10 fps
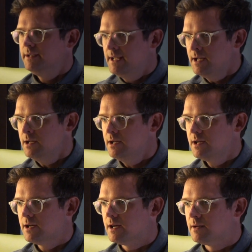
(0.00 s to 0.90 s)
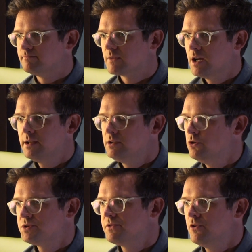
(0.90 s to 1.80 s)
Yeah, you
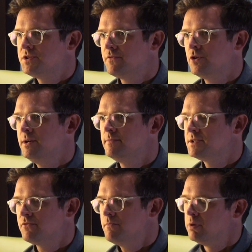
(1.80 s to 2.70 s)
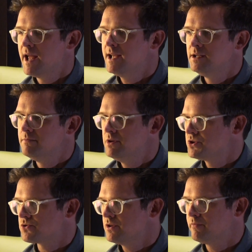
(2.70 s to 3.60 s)
know, it's a very bland
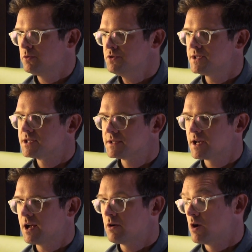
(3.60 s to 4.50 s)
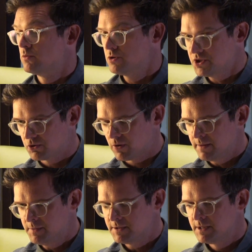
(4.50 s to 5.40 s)
administrative process. I wrote a
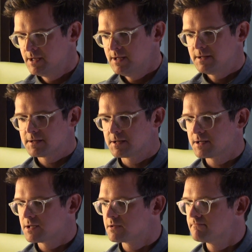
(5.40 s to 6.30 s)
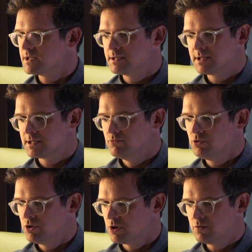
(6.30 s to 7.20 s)
script, and
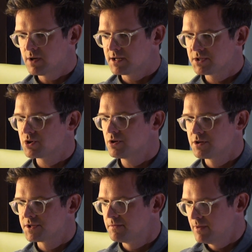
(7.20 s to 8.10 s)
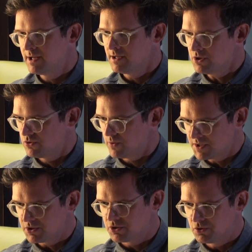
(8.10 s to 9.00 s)
then, you know, I started submitting it to
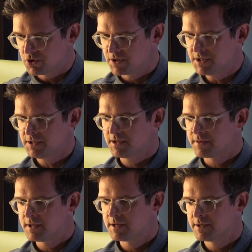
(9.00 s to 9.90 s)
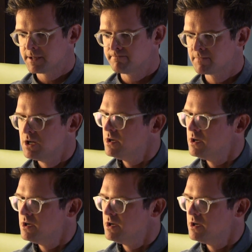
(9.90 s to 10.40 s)
institutions, and then